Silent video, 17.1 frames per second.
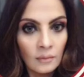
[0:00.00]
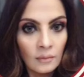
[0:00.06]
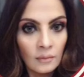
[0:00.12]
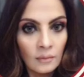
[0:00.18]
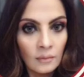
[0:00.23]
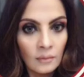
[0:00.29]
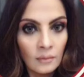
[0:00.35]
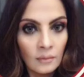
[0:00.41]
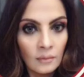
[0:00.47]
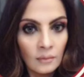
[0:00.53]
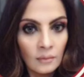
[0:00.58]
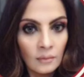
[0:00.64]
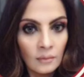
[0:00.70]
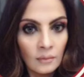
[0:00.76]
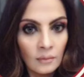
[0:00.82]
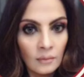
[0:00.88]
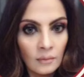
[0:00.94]

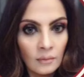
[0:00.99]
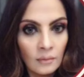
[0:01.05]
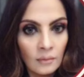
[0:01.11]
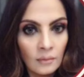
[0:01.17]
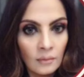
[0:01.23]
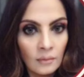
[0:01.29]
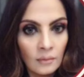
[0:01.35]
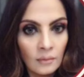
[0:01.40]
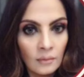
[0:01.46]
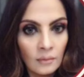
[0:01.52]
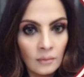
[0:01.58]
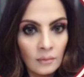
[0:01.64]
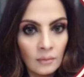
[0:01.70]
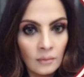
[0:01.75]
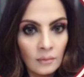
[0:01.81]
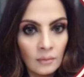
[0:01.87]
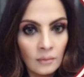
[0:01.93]

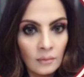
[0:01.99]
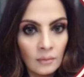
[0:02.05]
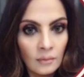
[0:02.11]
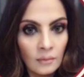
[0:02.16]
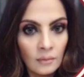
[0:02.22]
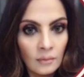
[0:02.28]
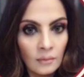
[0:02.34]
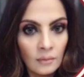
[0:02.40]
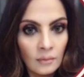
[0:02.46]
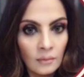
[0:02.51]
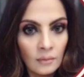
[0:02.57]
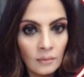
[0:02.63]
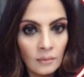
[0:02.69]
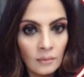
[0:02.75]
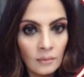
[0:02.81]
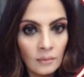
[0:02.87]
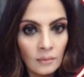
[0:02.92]

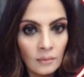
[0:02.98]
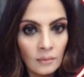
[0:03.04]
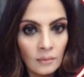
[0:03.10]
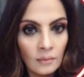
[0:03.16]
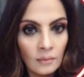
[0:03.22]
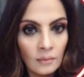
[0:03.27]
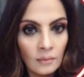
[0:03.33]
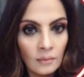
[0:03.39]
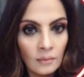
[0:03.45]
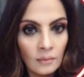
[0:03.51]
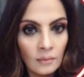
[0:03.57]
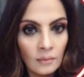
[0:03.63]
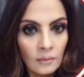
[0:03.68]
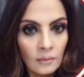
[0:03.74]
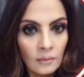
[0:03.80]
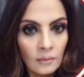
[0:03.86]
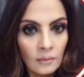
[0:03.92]

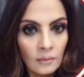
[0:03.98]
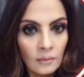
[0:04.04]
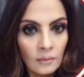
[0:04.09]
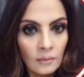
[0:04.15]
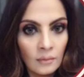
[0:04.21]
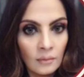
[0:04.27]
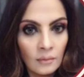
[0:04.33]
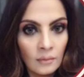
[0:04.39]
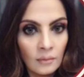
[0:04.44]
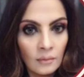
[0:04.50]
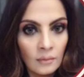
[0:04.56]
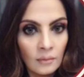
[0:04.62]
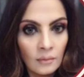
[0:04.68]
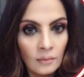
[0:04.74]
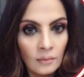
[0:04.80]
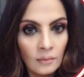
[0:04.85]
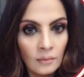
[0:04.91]

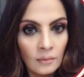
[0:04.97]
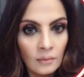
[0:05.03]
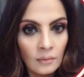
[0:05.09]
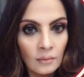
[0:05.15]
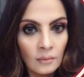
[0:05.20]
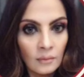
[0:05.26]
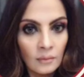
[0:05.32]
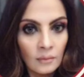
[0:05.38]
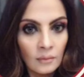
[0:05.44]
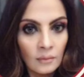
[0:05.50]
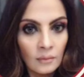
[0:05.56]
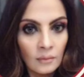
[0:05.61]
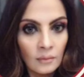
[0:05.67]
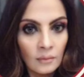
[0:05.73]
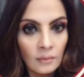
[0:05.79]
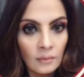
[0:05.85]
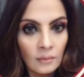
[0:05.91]

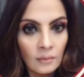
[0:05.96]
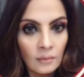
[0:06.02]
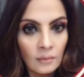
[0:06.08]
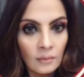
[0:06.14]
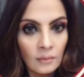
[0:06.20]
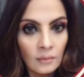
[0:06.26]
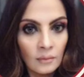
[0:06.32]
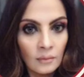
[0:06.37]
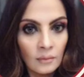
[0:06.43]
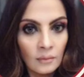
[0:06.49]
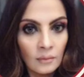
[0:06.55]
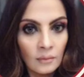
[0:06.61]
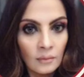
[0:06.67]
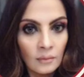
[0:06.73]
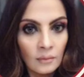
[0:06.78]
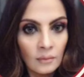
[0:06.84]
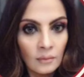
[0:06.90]

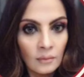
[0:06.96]
The face doesn't move, so there is nothing to read.